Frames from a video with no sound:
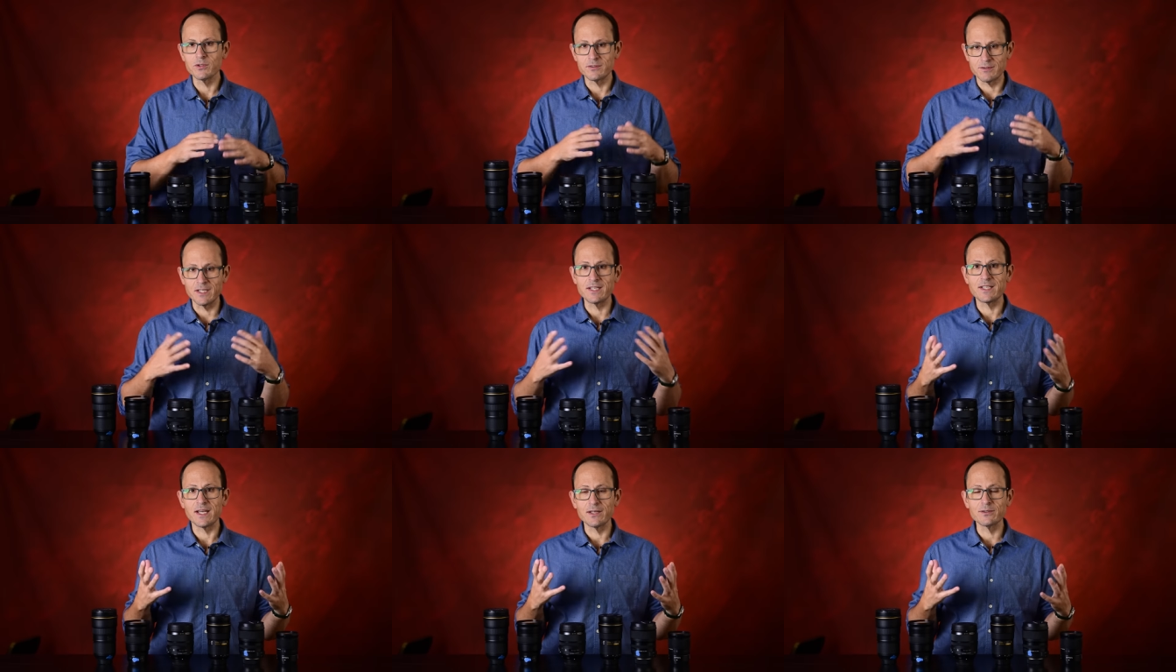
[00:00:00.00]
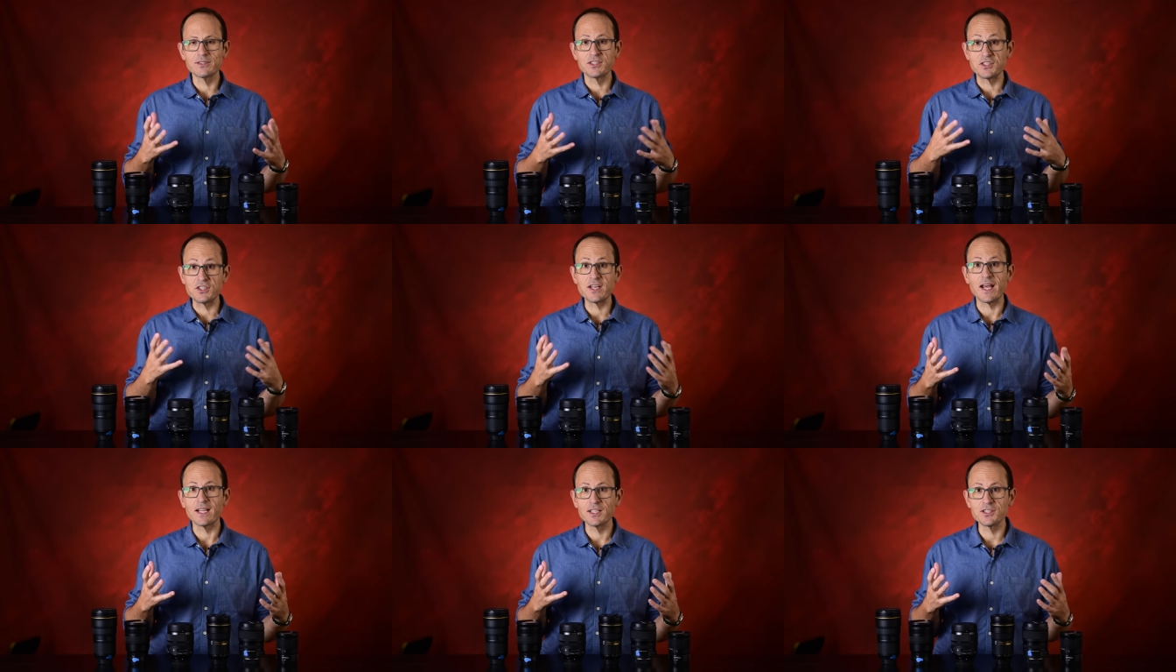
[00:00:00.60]
detailed and
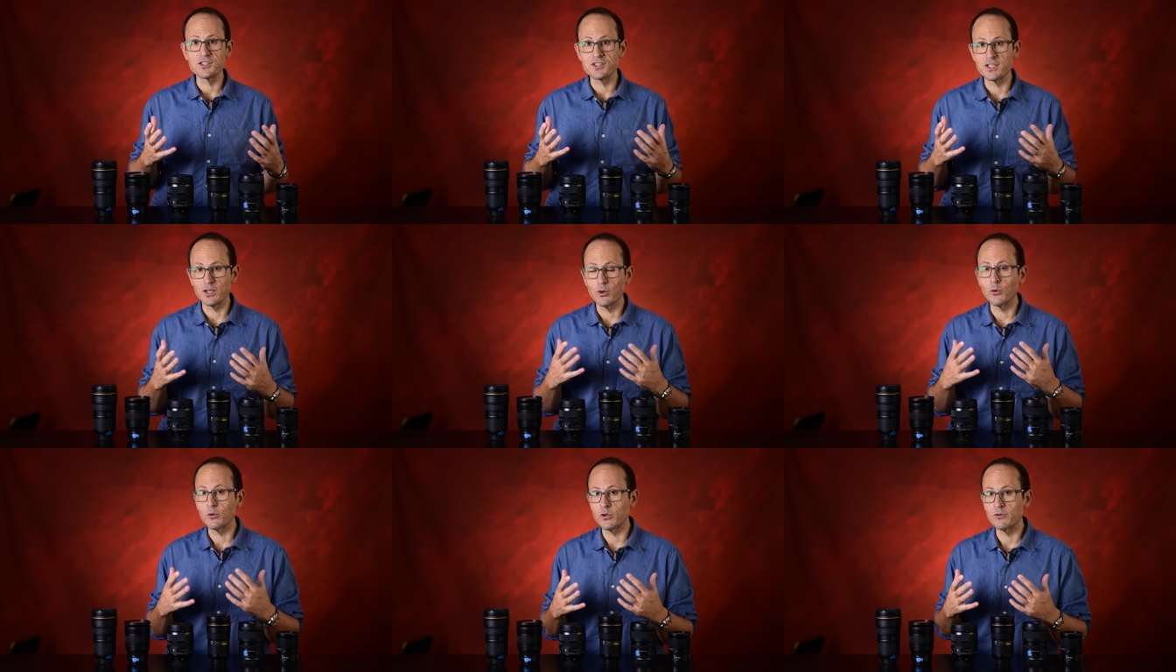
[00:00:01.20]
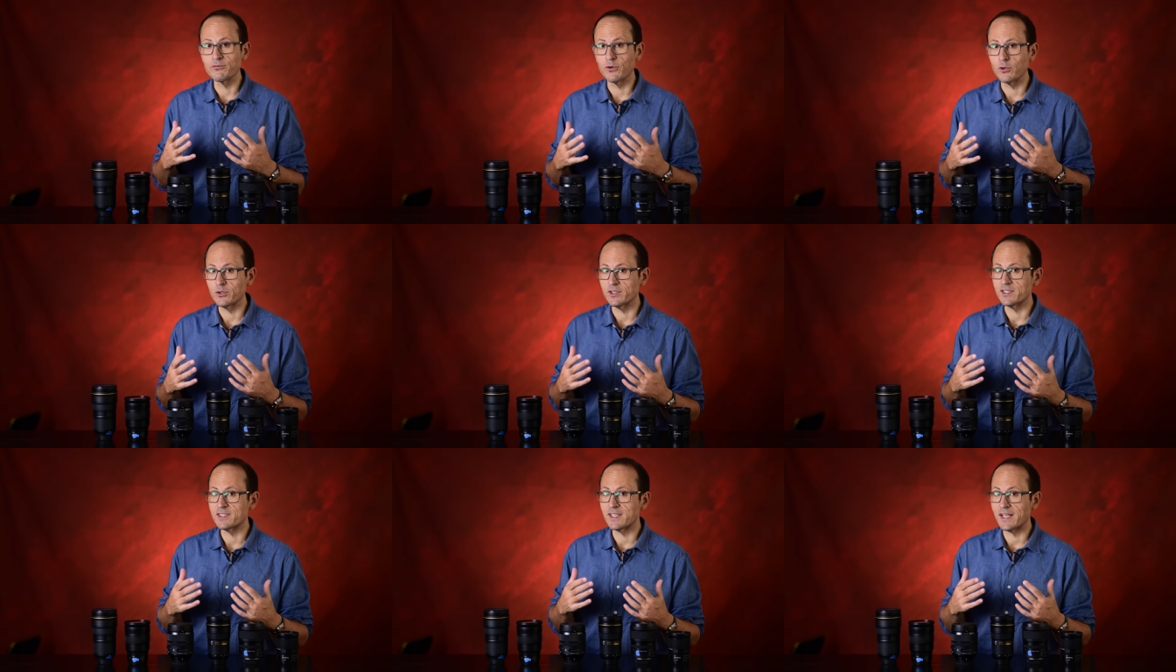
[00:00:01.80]
challenging
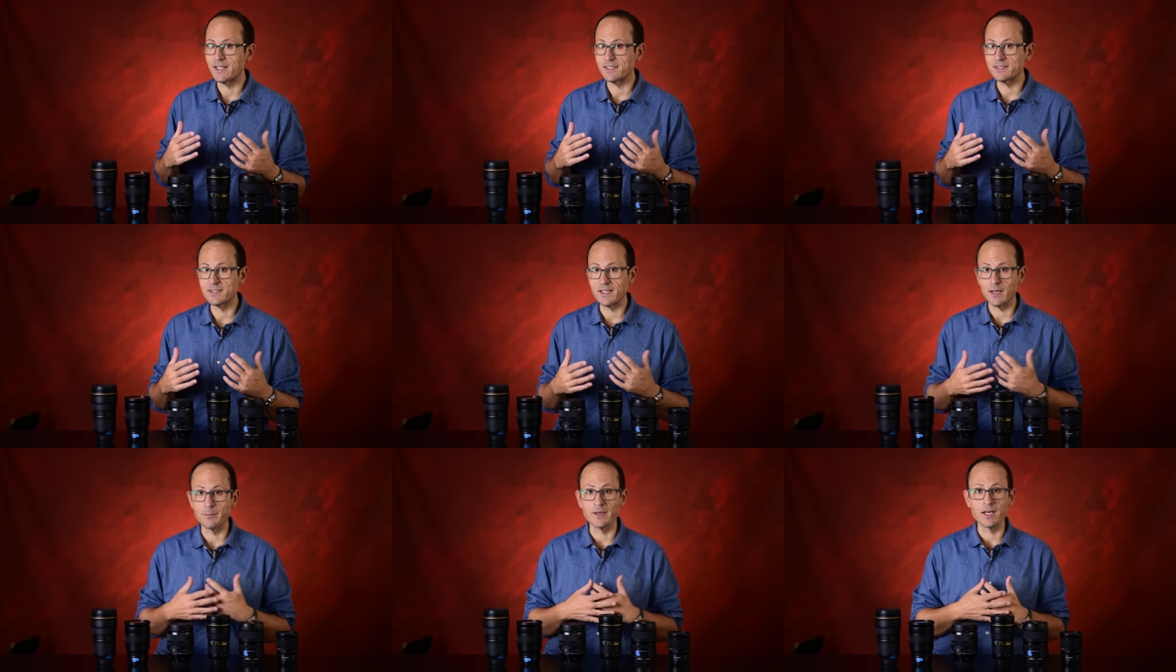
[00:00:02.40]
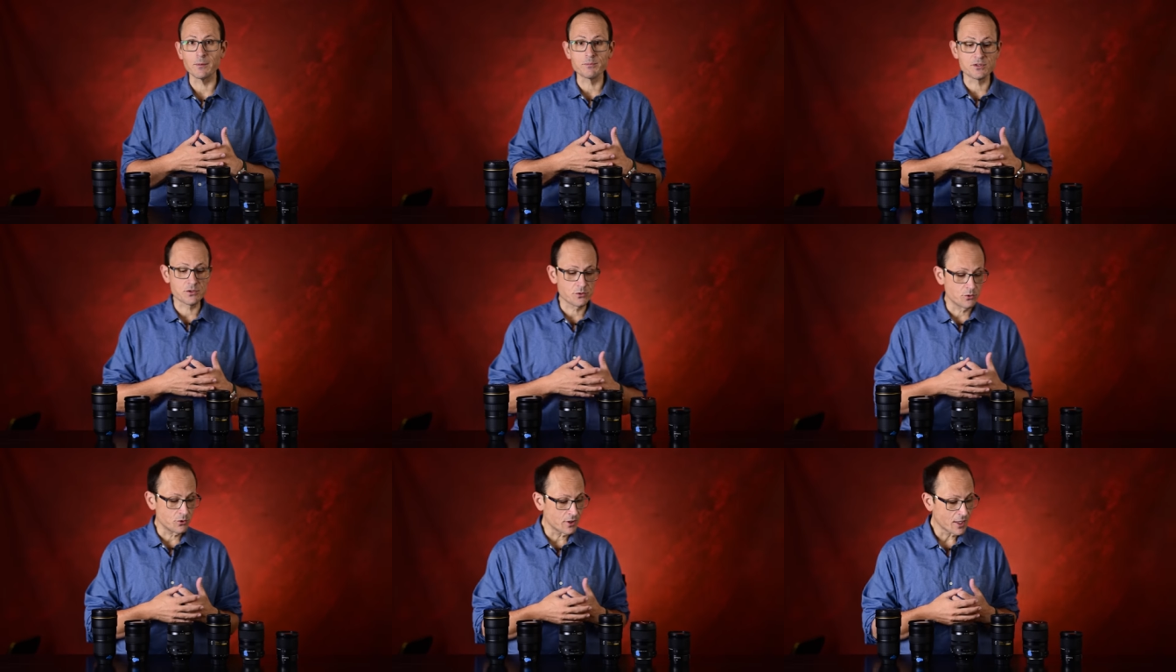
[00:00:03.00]
autofocus tests coming up
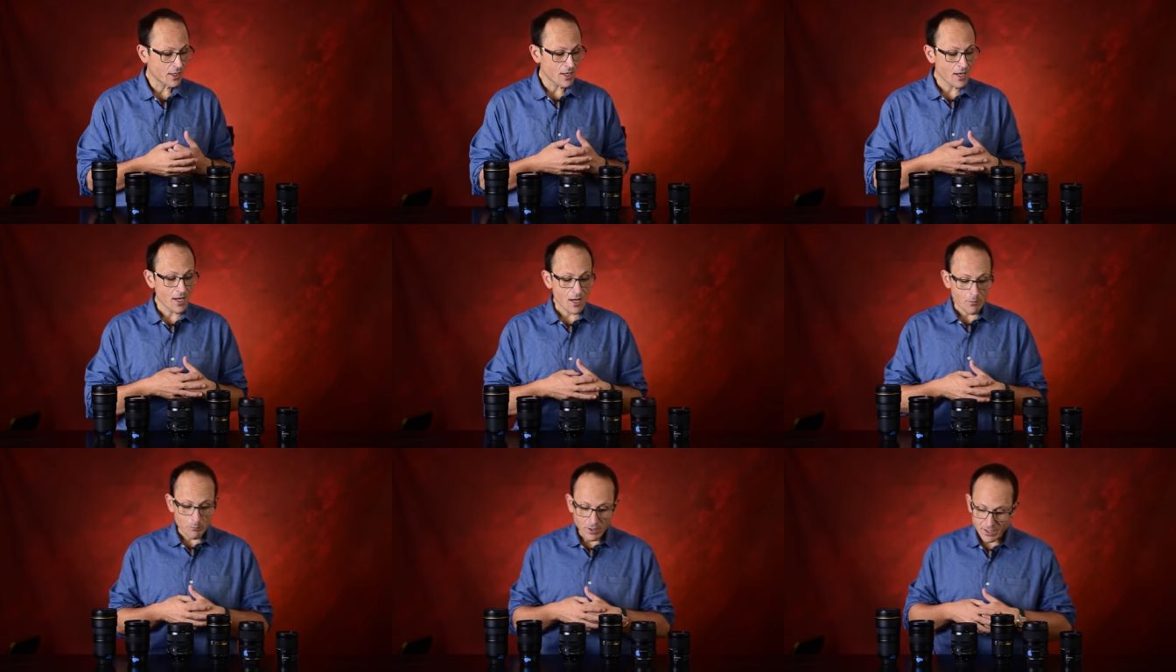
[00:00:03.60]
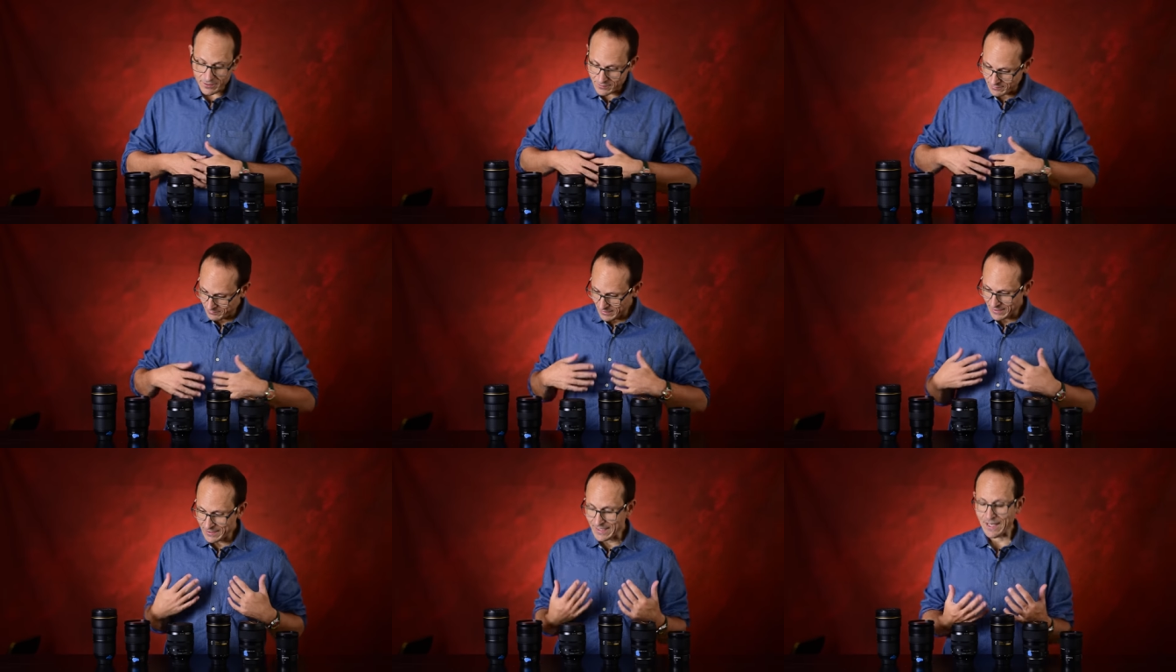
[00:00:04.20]
soon. But
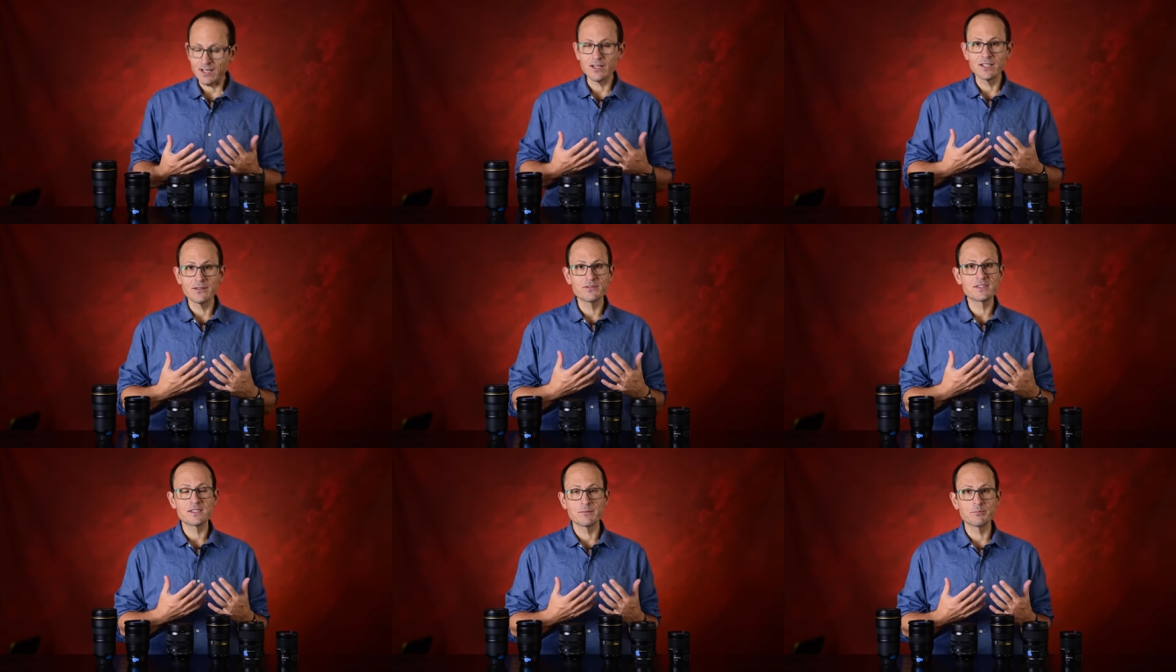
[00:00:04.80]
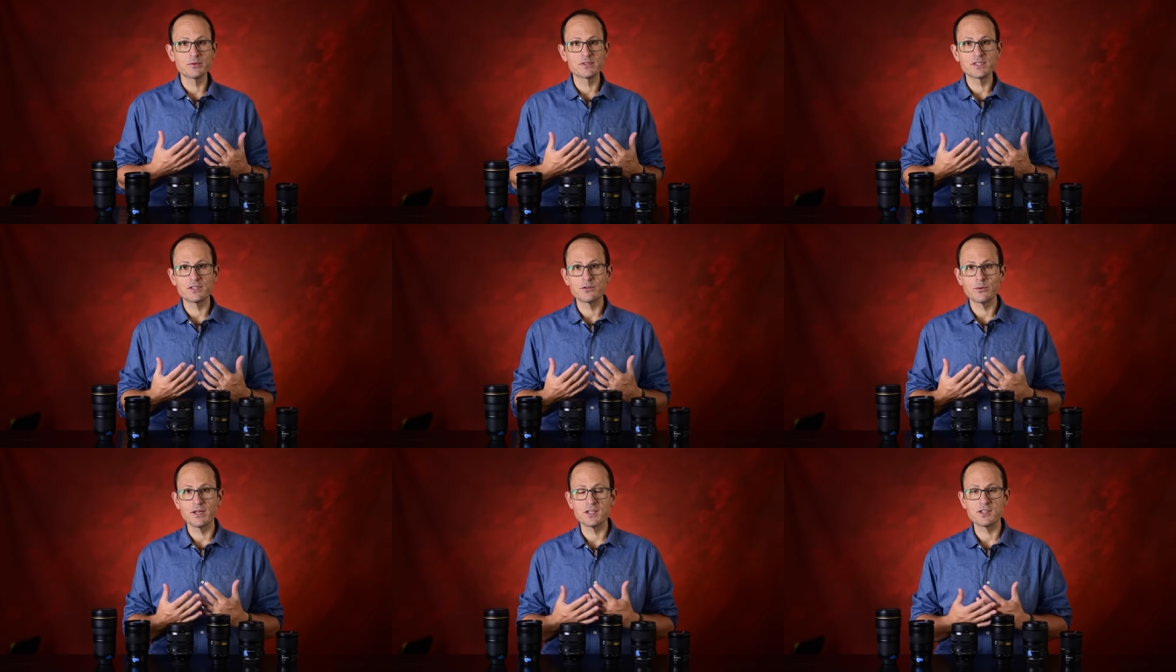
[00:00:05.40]
in that kind of a simple
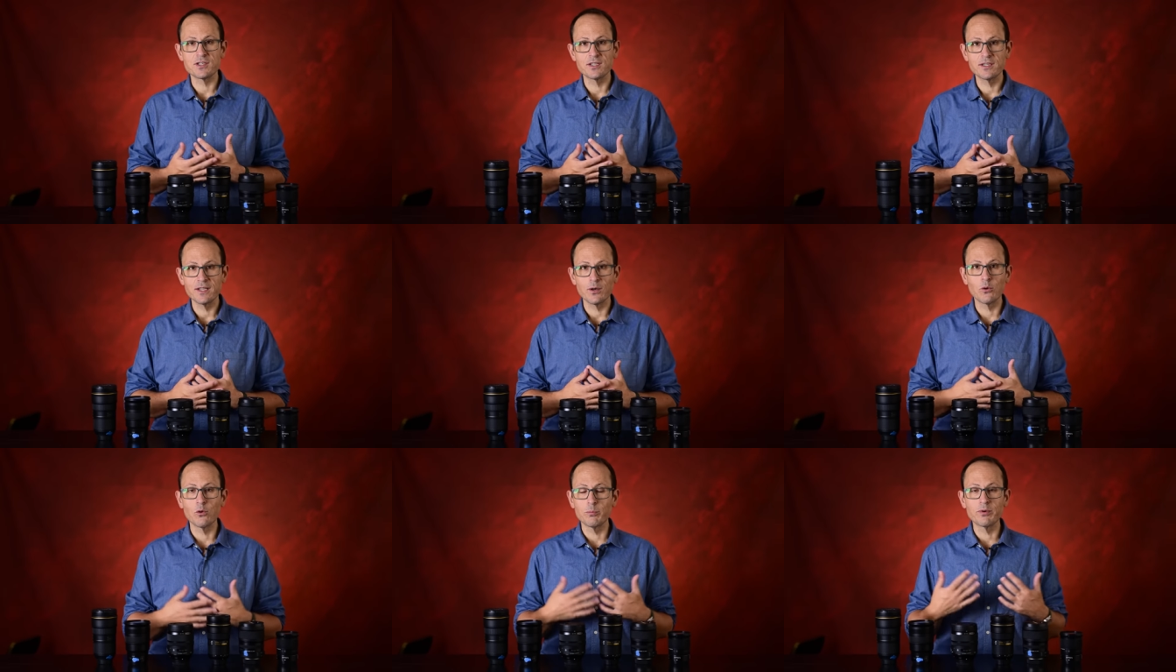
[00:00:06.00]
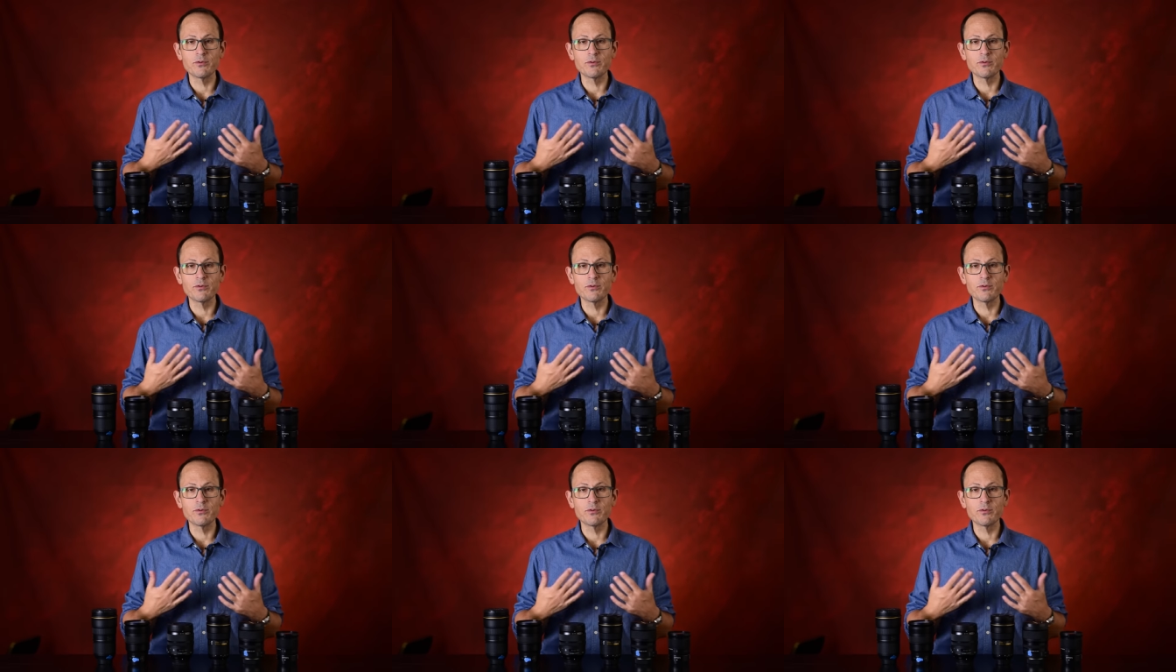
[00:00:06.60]
situation, they're all